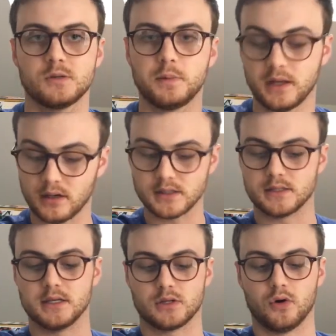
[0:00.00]
just
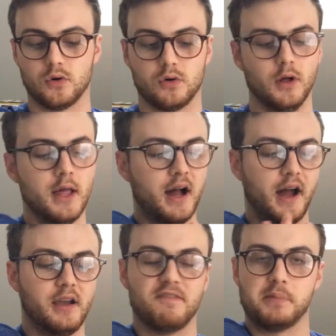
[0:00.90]
because this whole
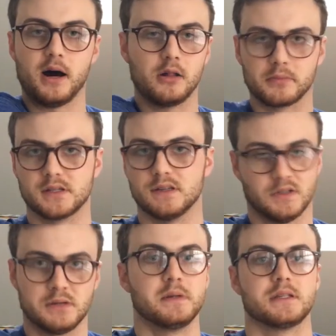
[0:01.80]
high-def polymer
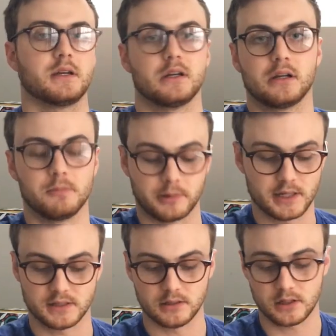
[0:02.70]
system isn't going to
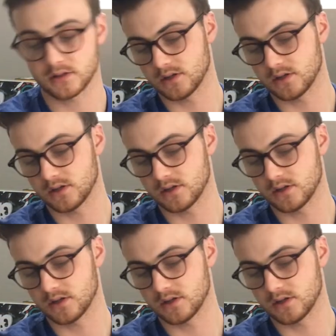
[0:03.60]
compress at all.